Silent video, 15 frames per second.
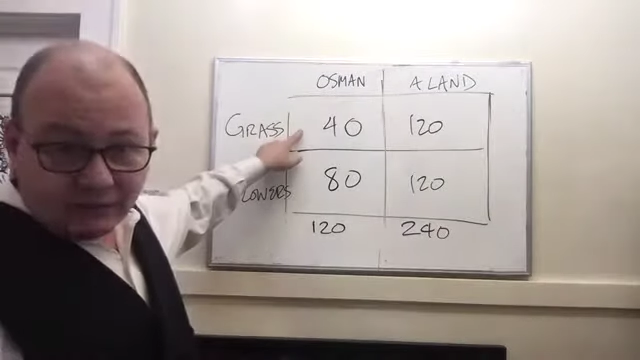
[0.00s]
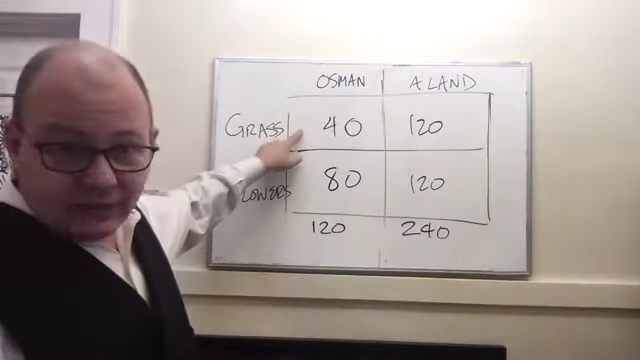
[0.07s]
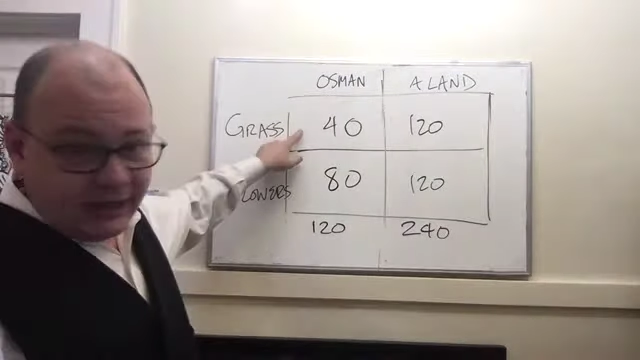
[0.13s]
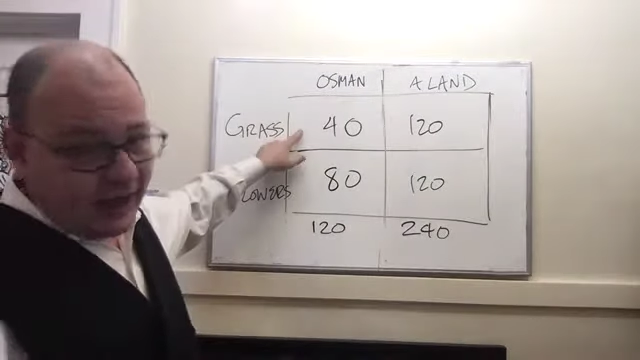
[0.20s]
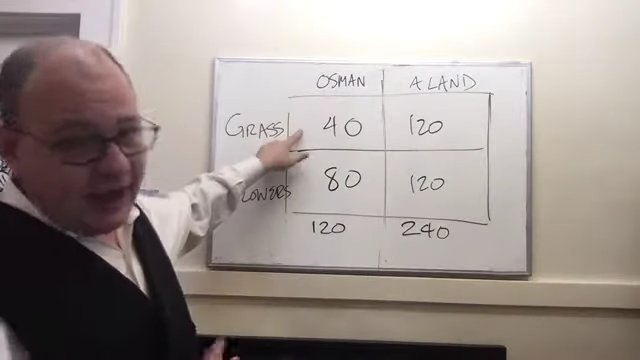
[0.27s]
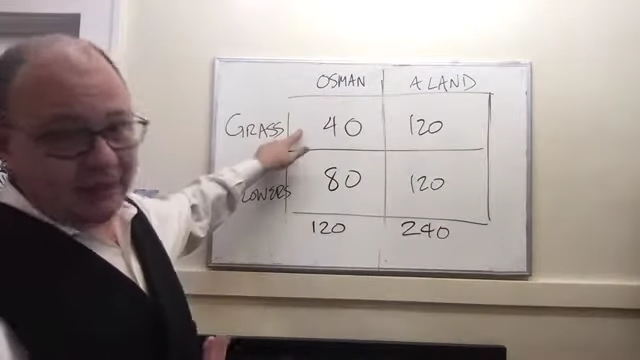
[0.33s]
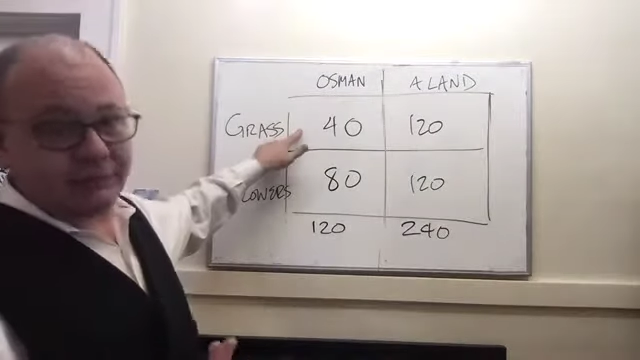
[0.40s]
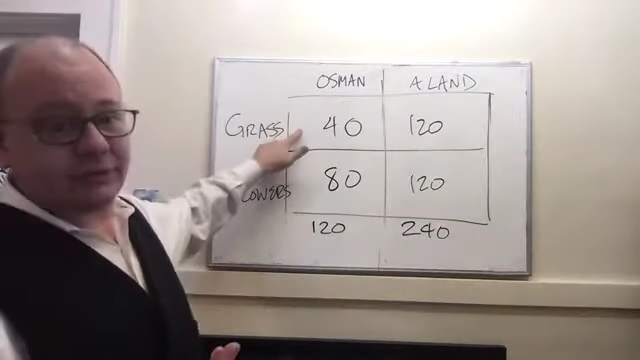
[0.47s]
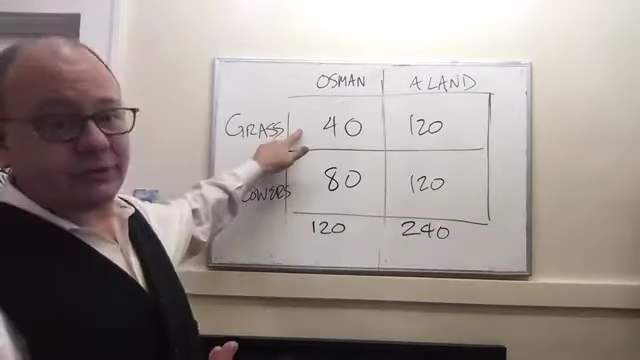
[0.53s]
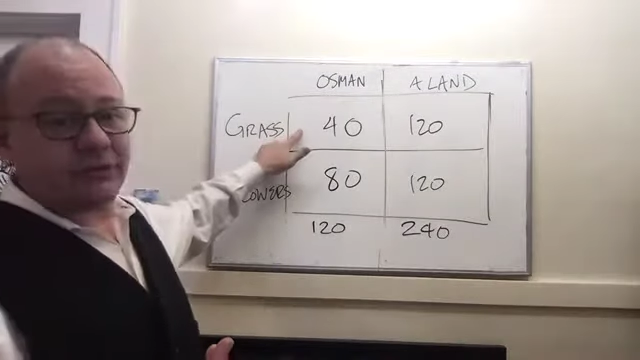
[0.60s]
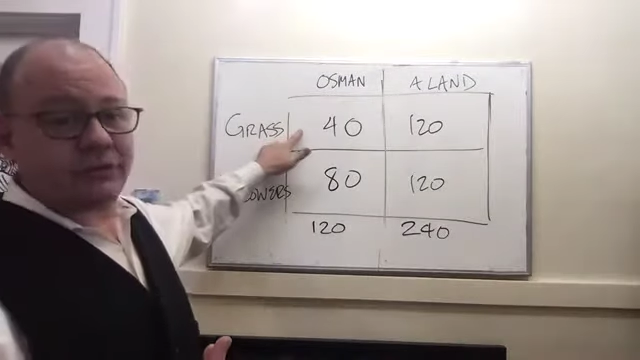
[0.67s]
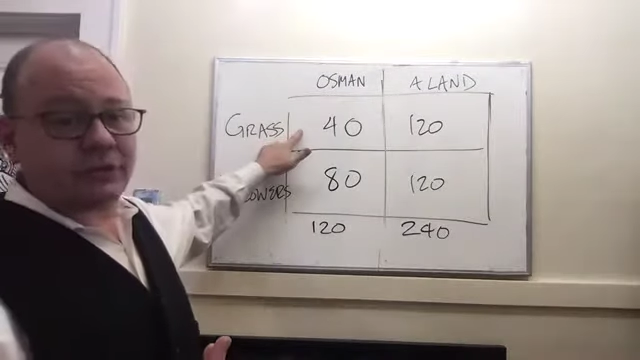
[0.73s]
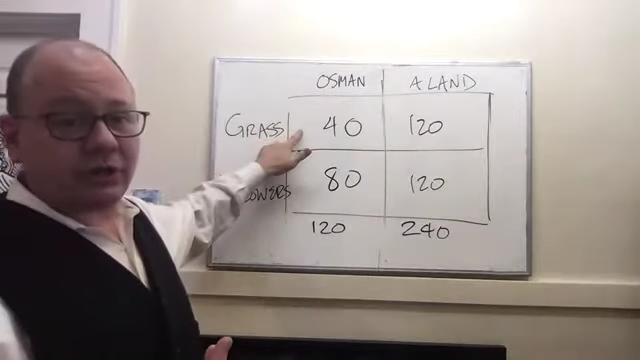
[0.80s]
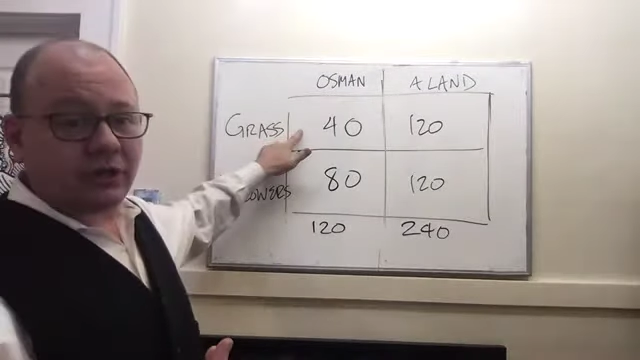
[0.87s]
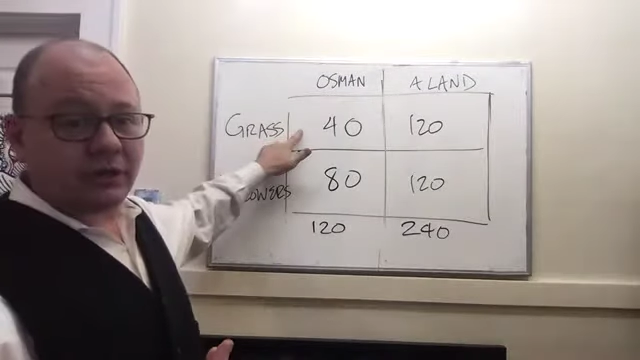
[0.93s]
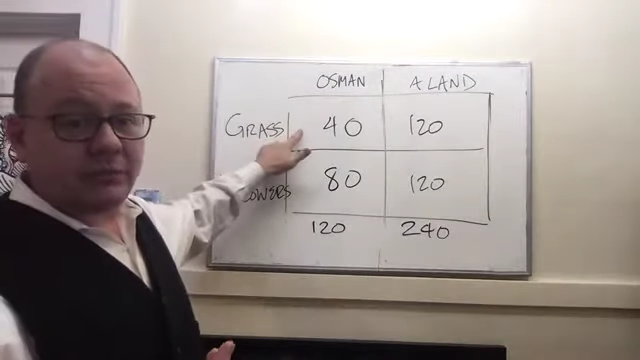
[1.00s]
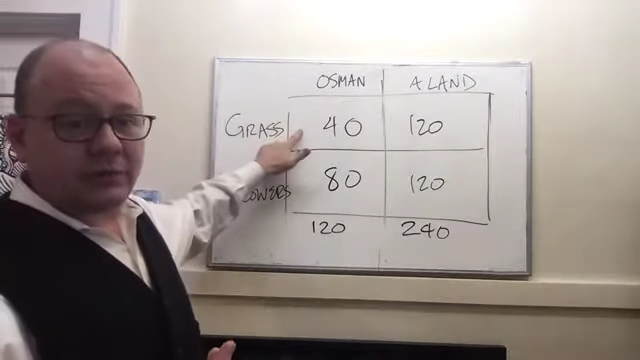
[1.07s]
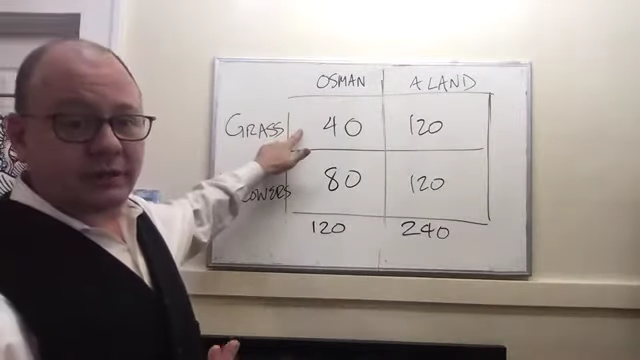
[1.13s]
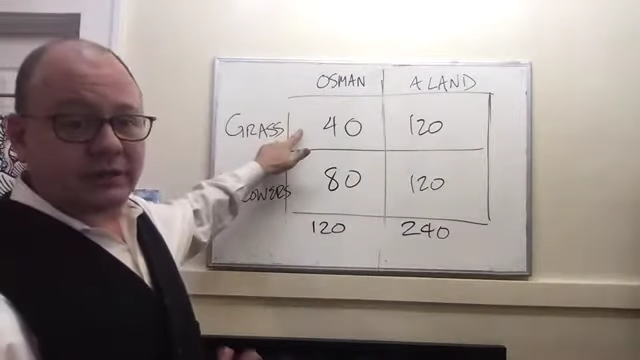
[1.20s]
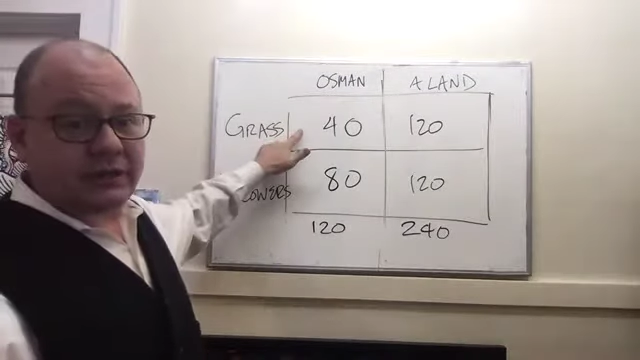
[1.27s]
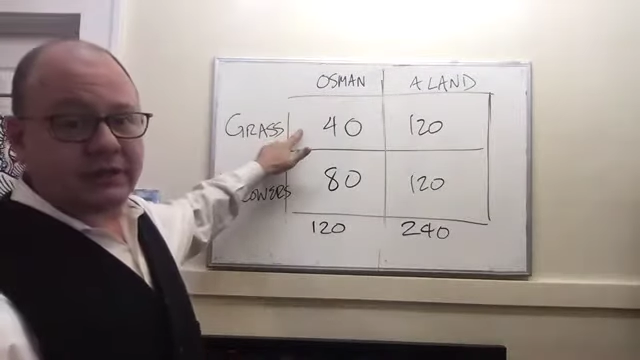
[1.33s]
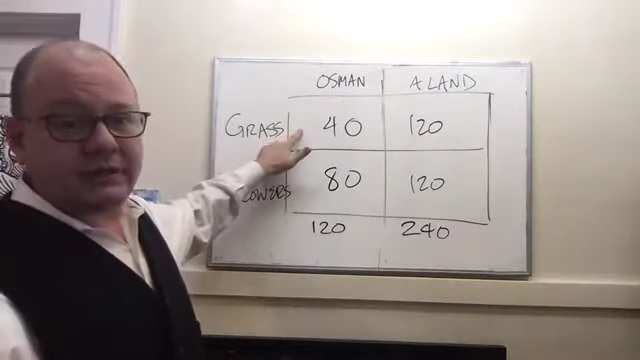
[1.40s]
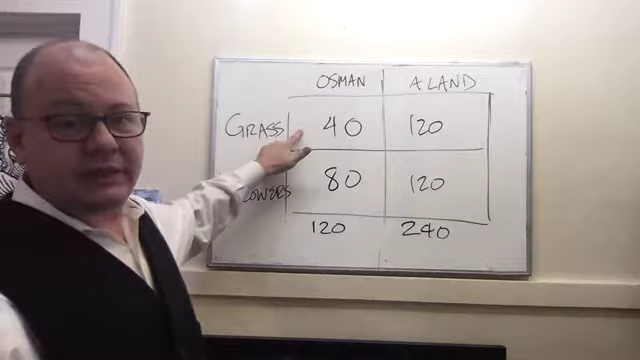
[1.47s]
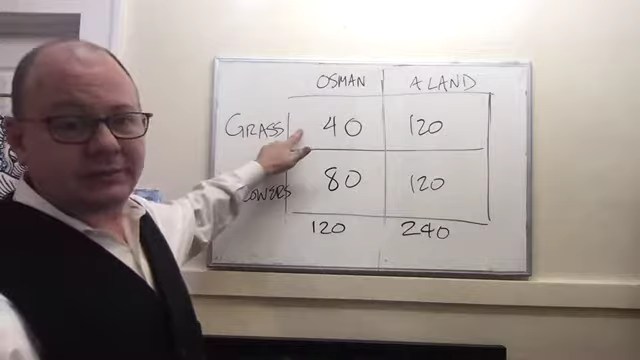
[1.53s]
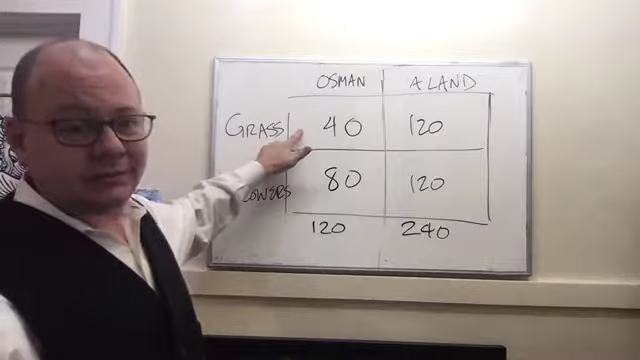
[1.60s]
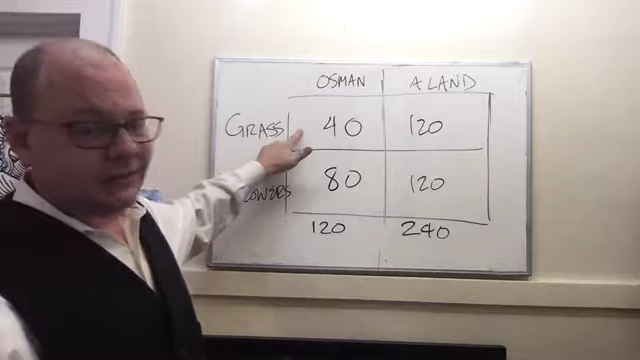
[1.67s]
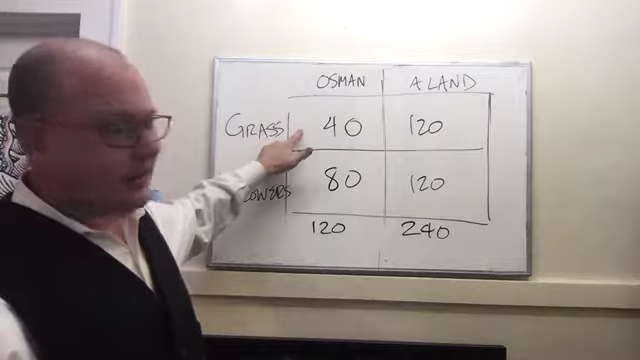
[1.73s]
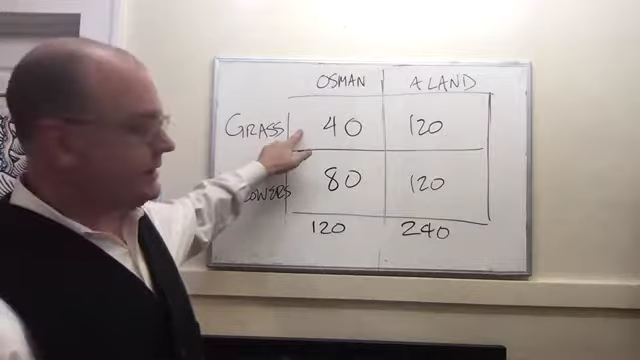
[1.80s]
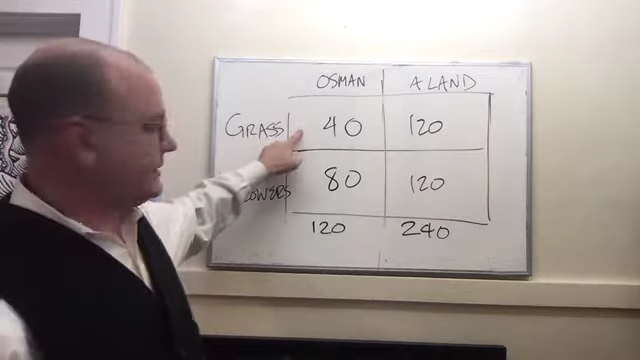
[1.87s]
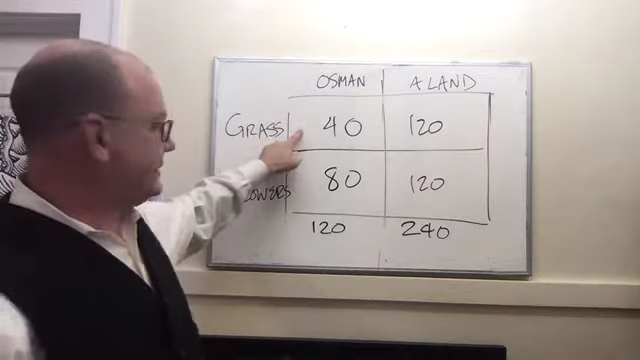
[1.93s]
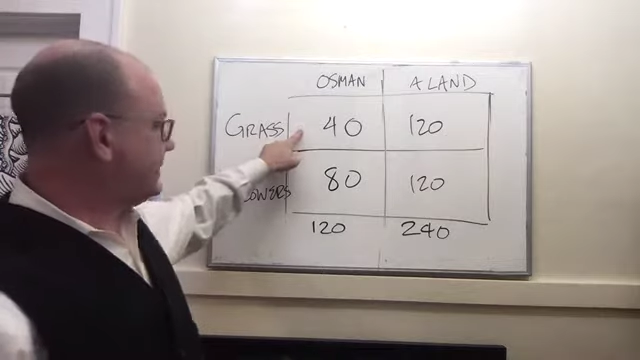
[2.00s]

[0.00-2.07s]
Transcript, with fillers: In absolute terms, it takes him less